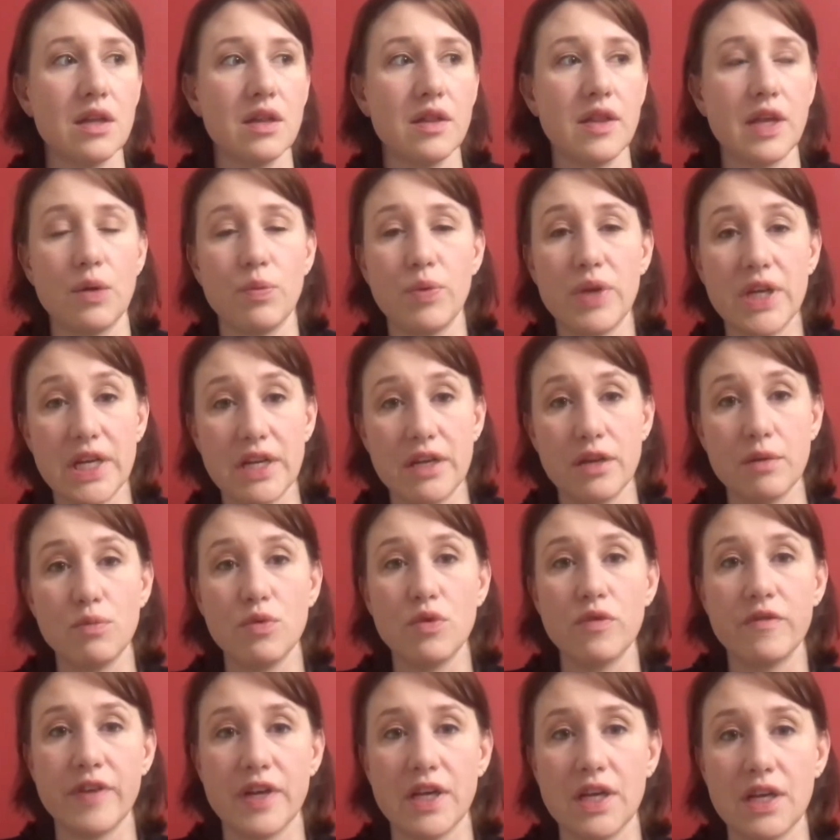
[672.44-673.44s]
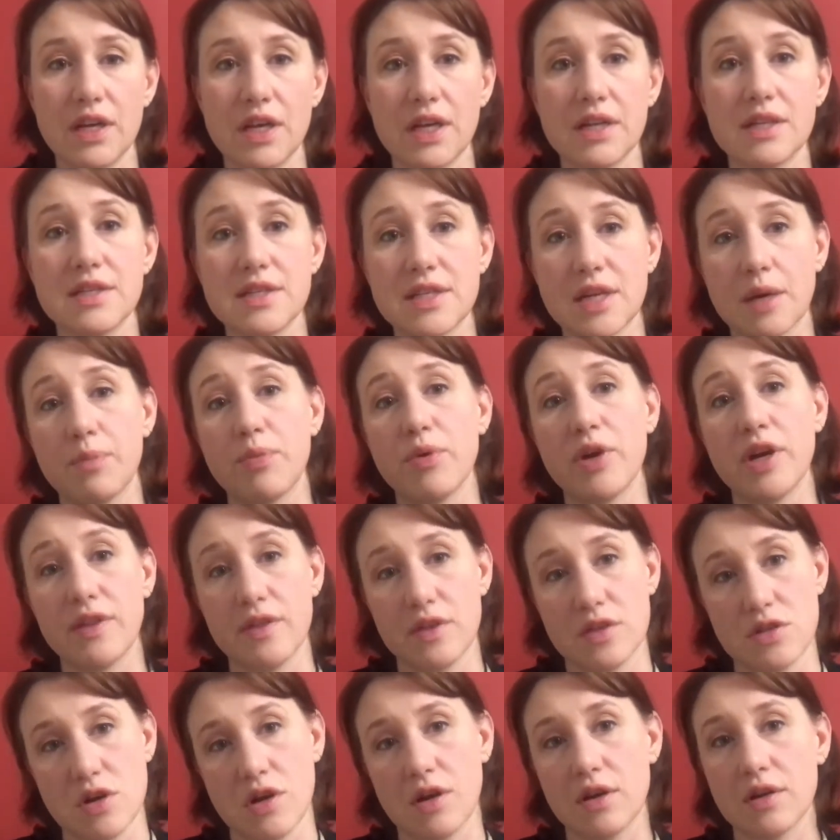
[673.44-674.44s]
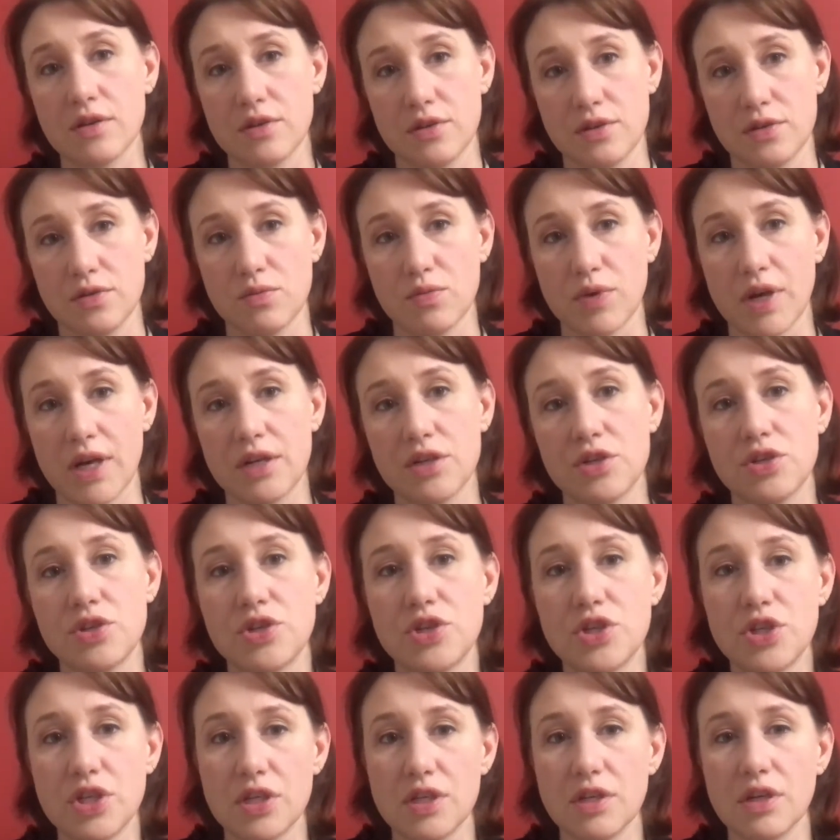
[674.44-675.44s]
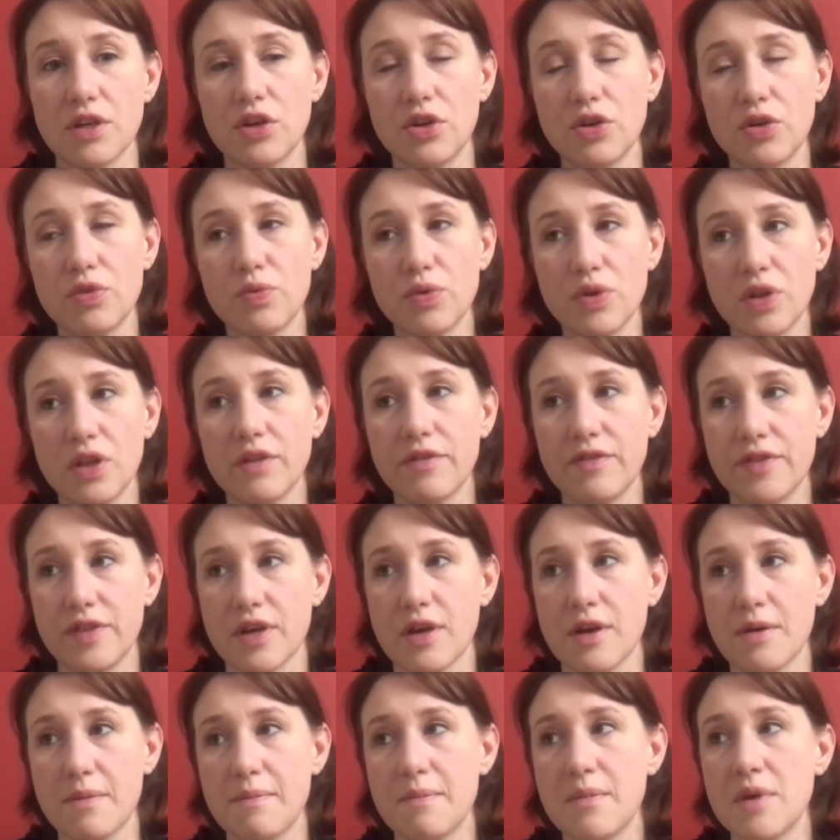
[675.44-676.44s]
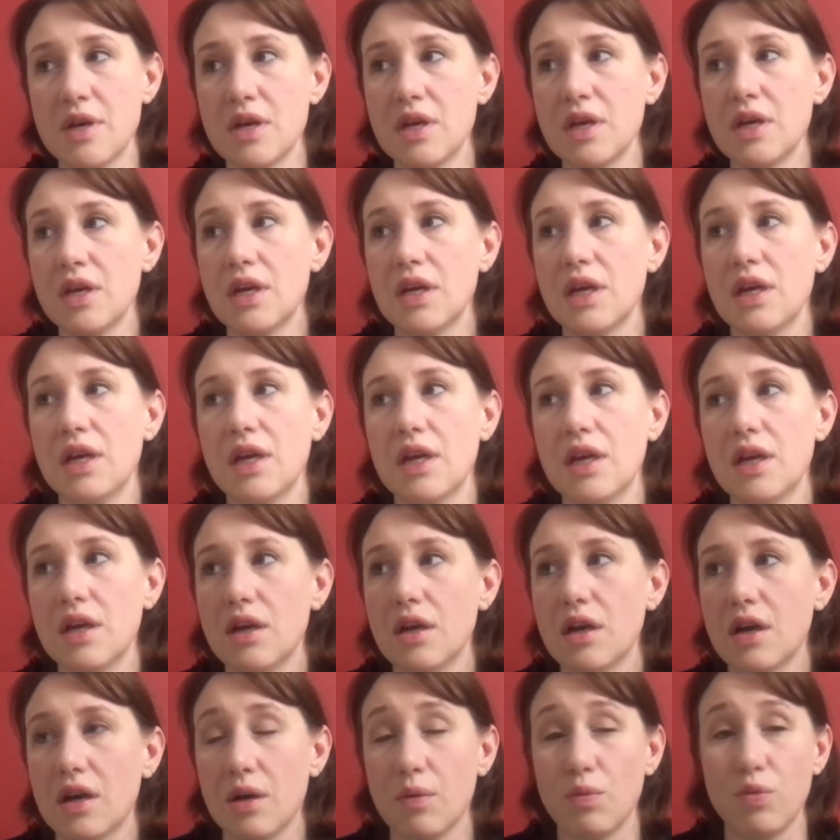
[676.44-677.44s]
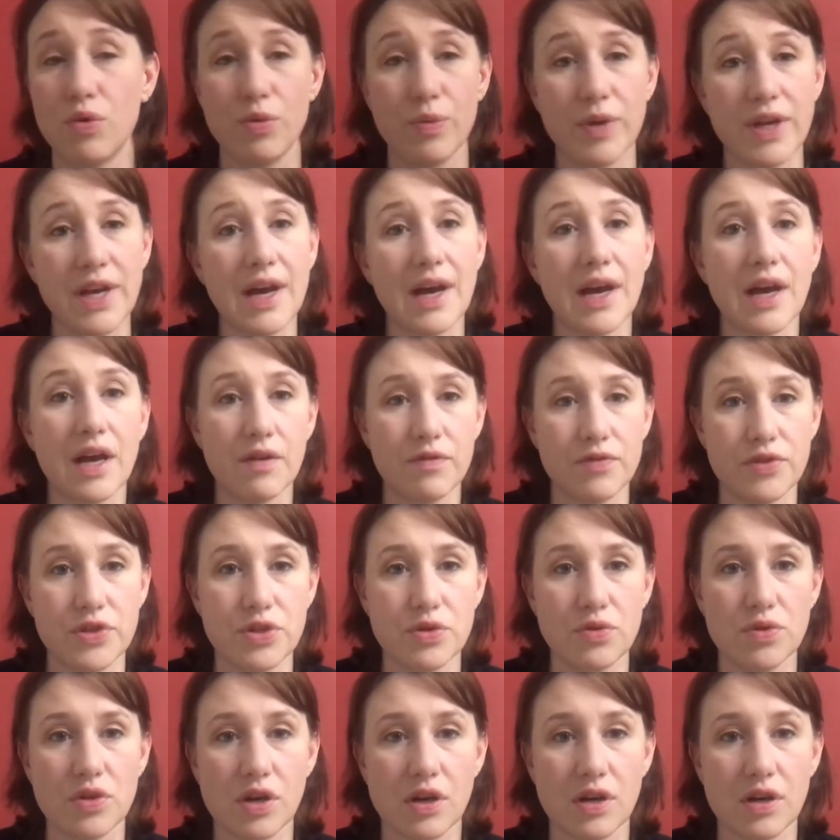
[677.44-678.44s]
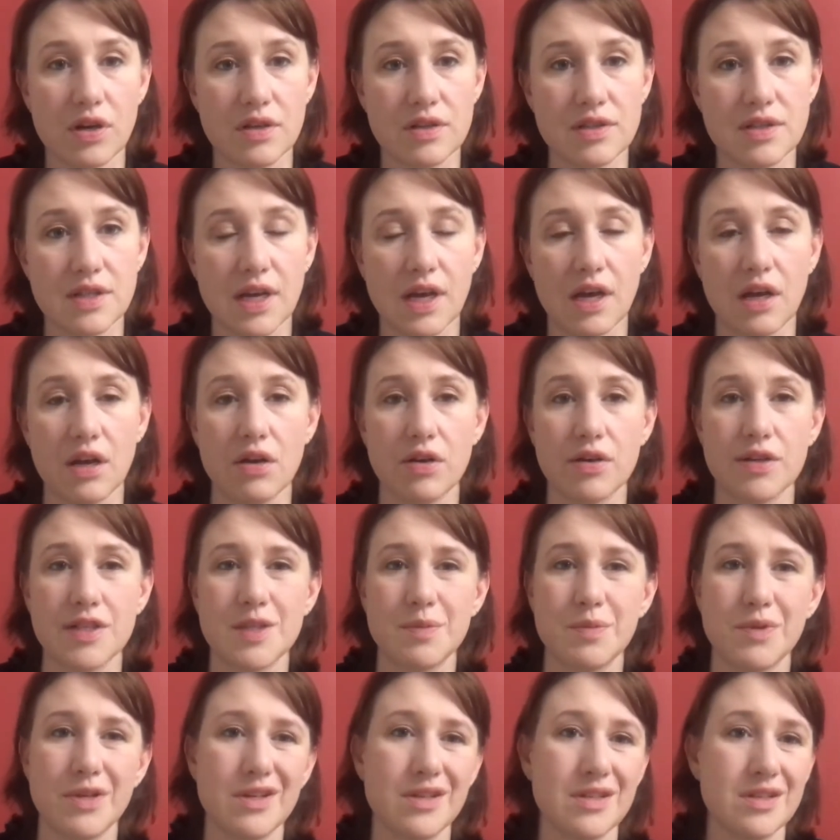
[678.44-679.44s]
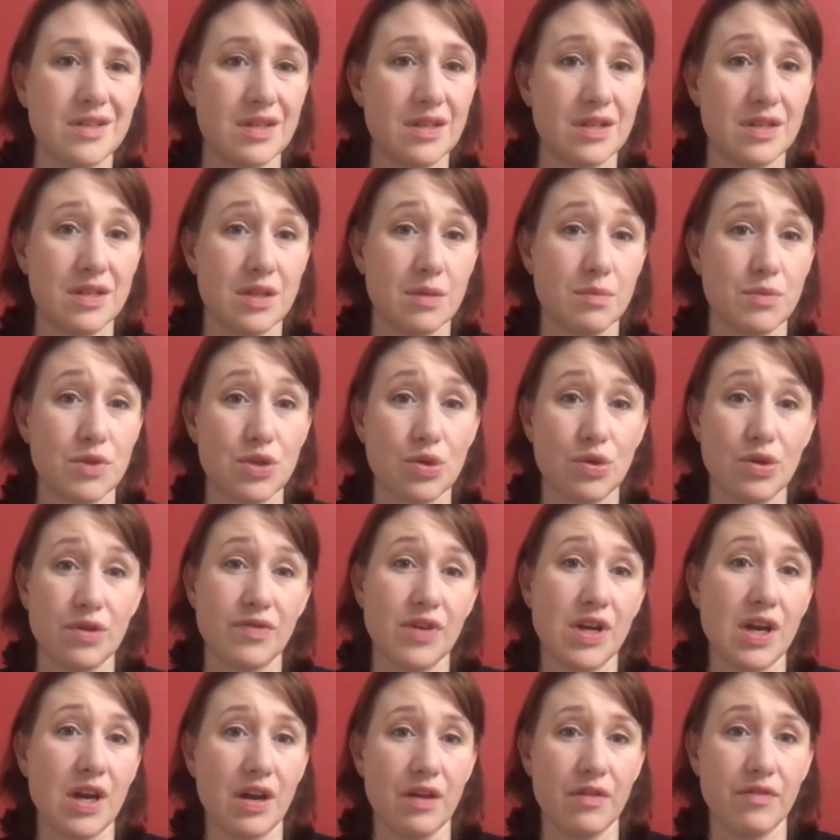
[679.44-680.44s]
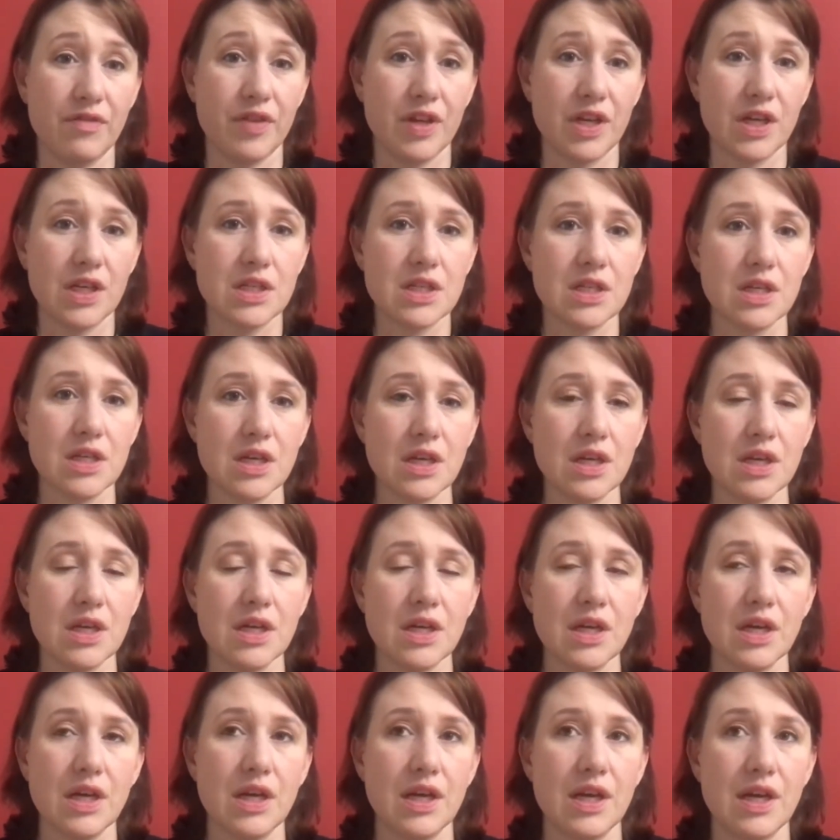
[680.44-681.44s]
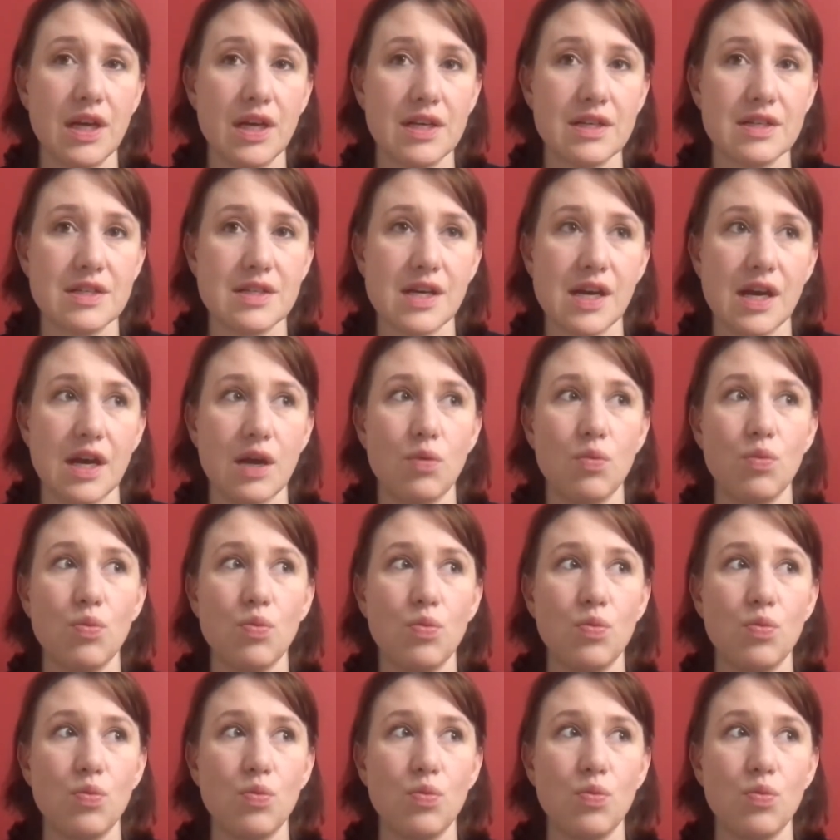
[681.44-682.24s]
Then we need to move in and separate the dogs, right? A good rule of thumb when we have two dogs that are experiencing some sort of conflict is that